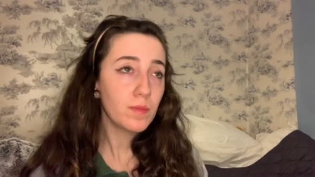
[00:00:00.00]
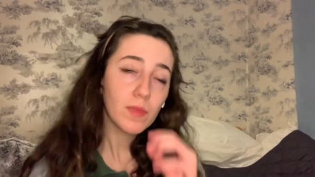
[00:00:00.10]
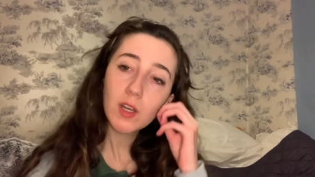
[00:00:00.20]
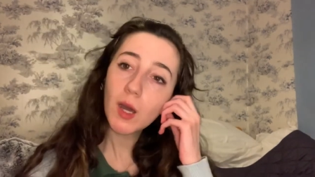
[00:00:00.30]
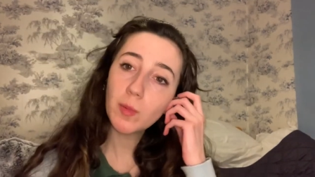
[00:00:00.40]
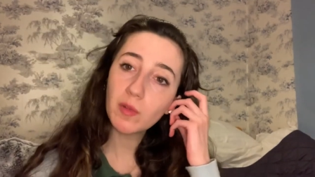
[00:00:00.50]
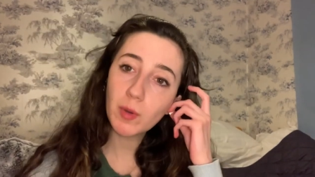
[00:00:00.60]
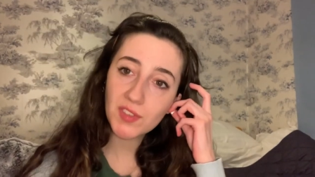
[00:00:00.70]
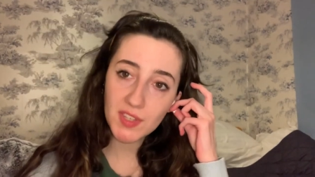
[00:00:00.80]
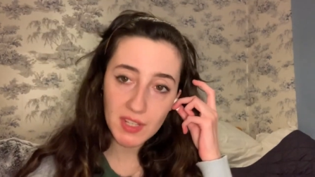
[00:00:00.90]
a couple of
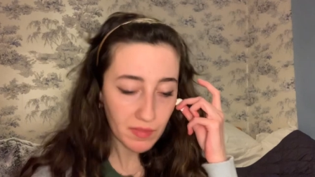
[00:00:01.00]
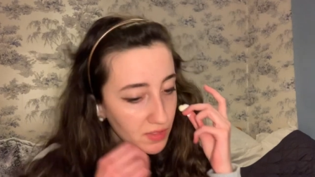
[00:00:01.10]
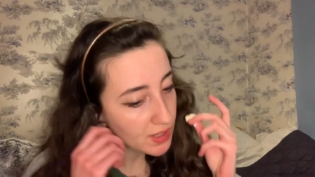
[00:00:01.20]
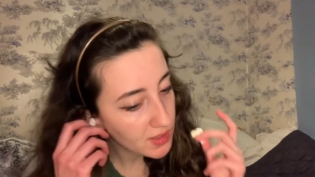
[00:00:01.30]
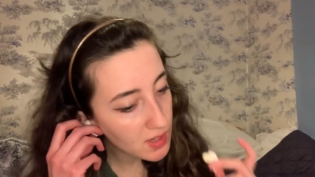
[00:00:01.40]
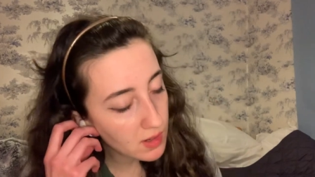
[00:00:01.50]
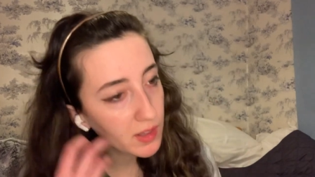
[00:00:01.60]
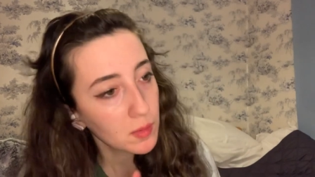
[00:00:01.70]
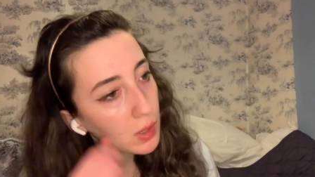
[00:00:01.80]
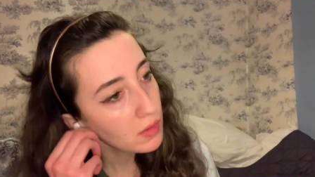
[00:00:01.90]
positive things I
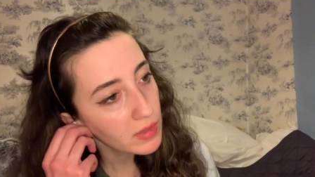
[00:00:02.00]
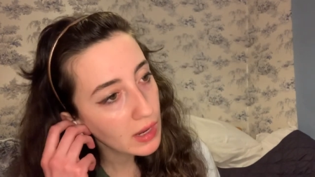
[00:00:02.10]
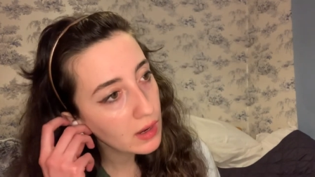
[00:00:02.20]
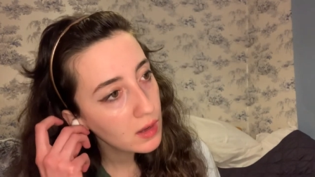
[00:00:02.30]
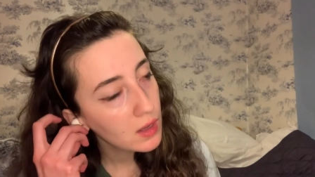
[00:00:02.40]
like about that.